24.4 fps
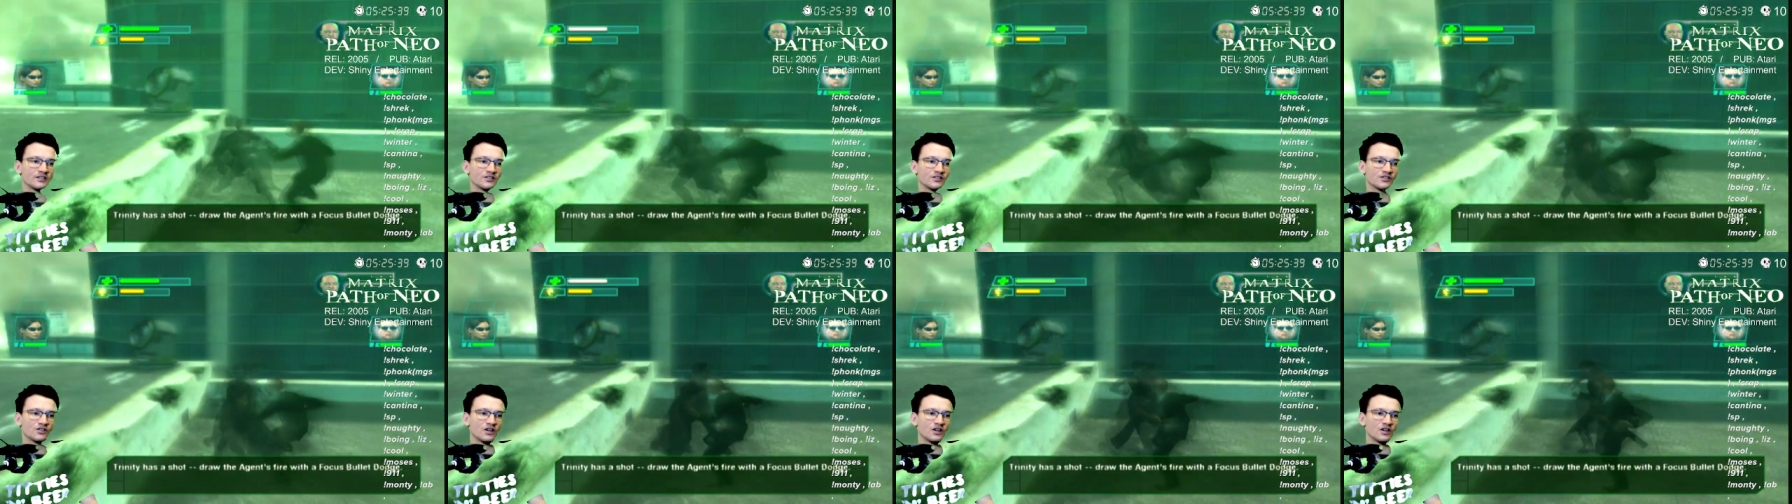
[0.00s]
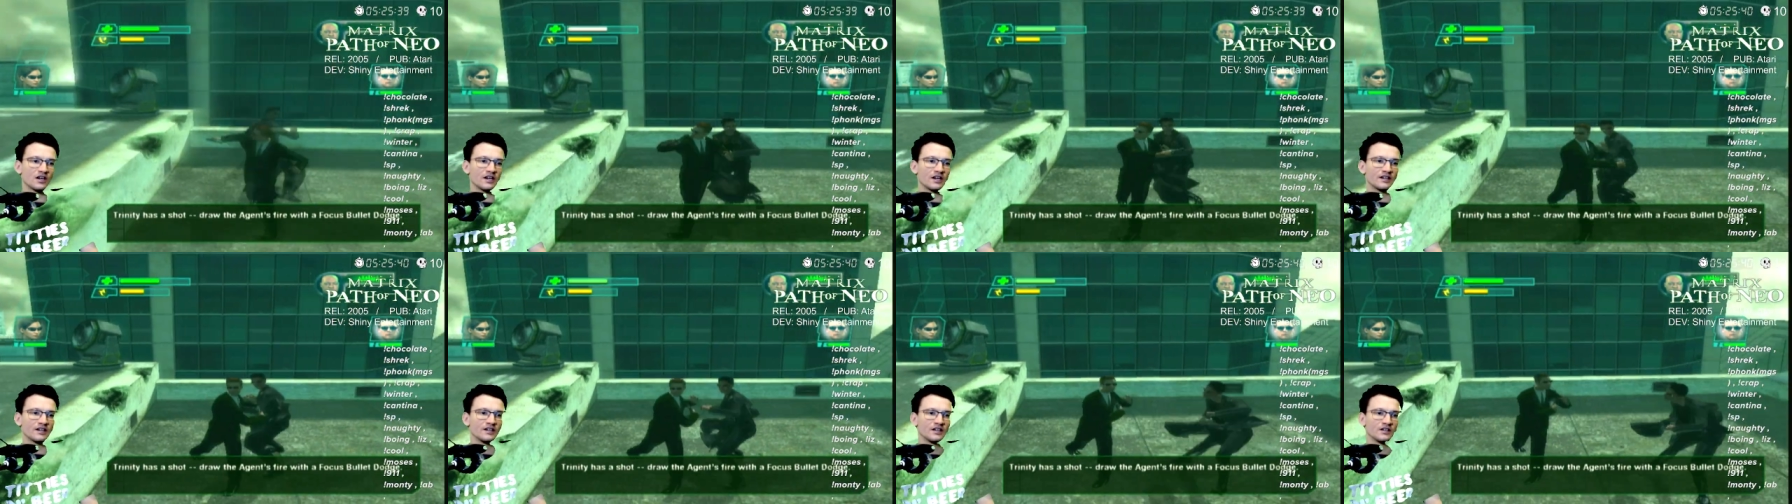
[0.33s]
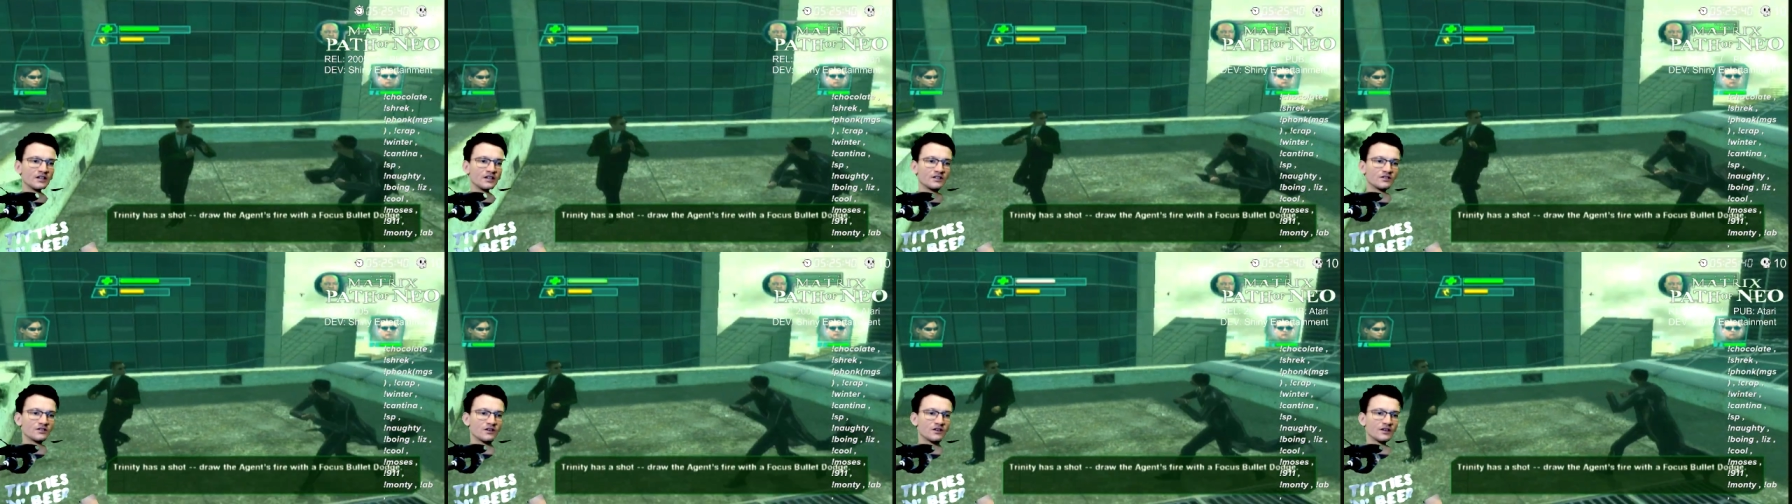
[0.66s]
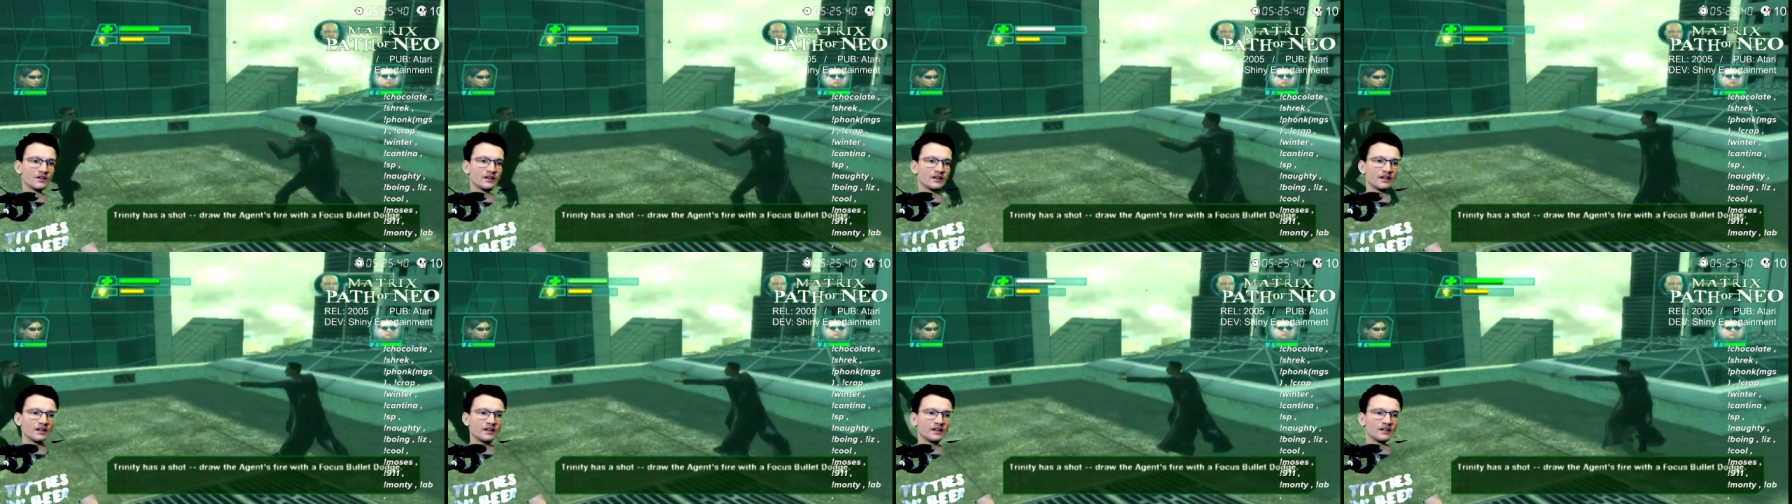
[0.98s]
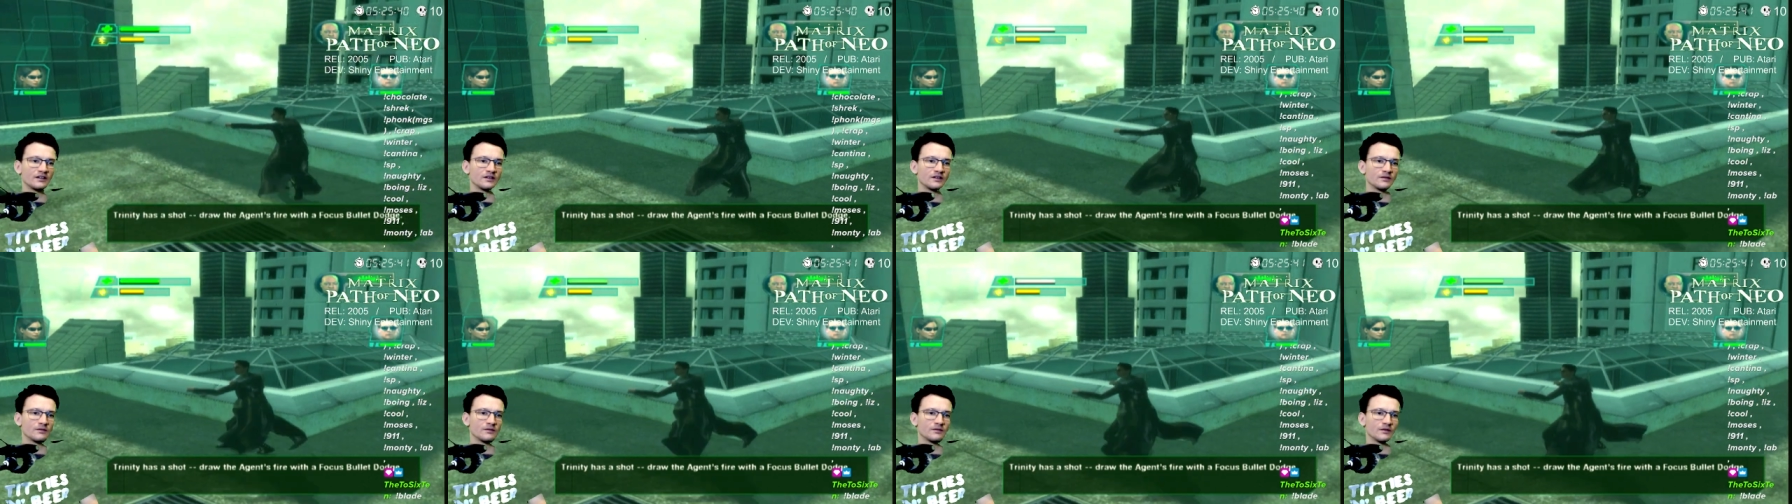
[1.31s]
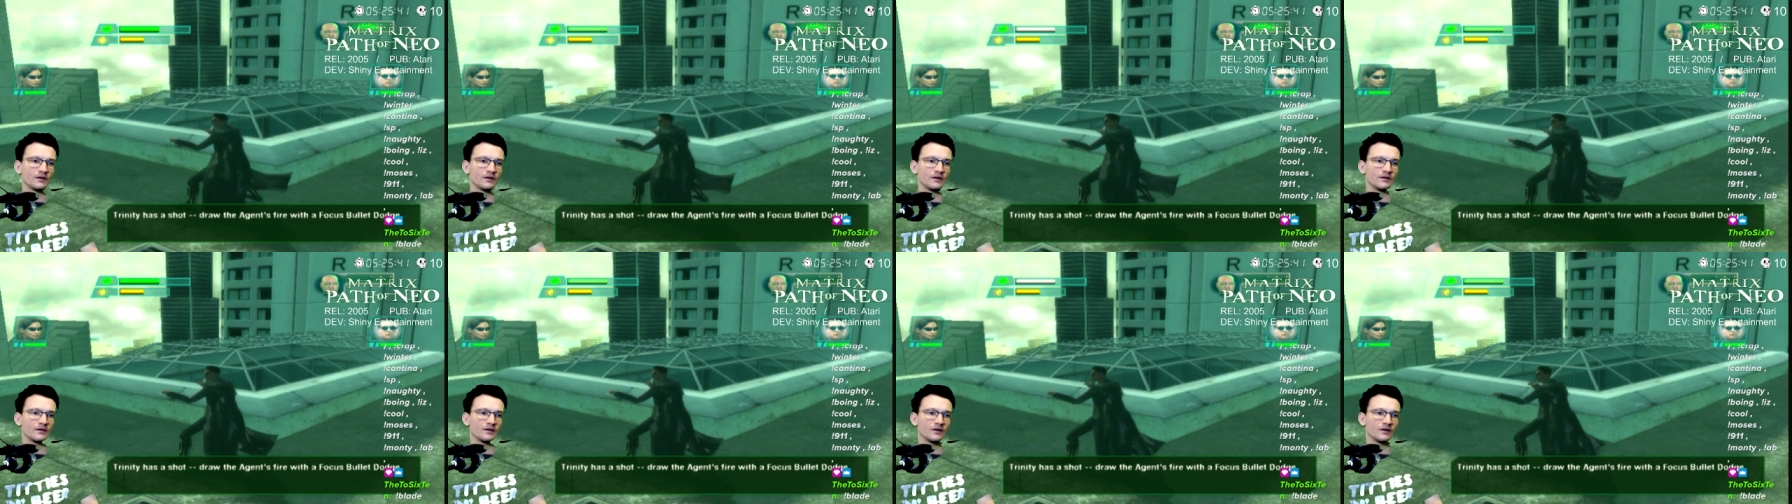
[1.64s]
a shot. Draw the and,
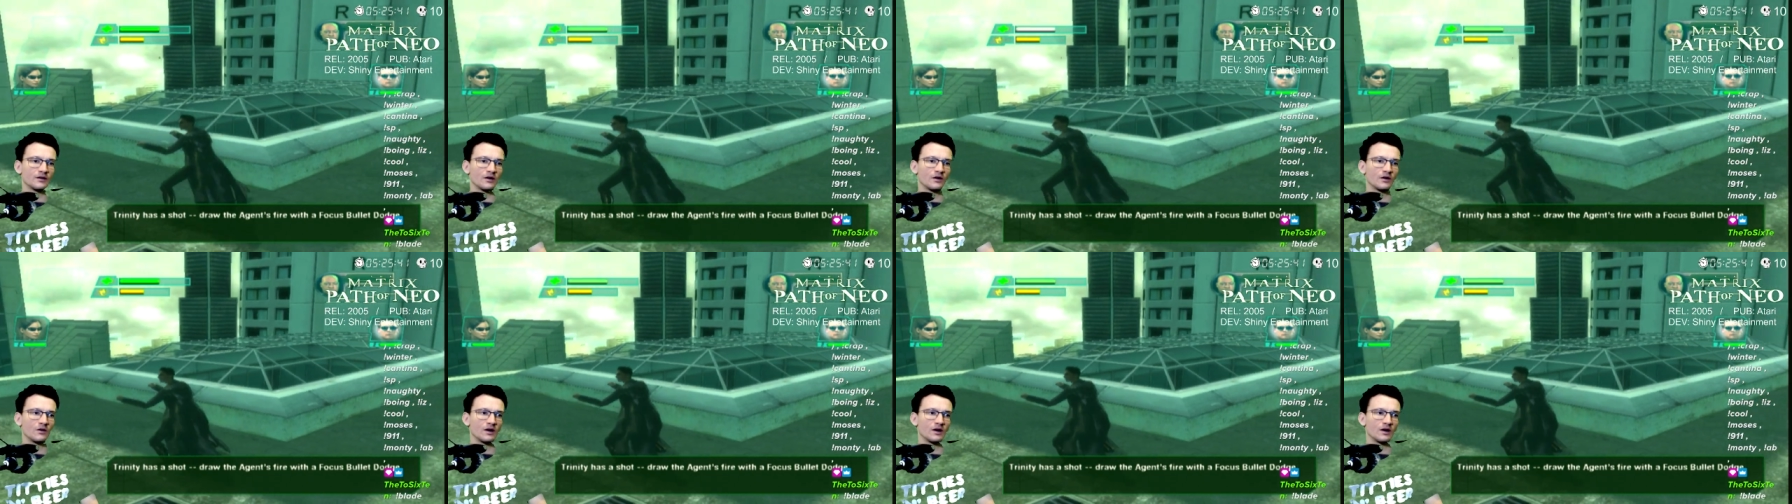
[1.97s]
and, oh,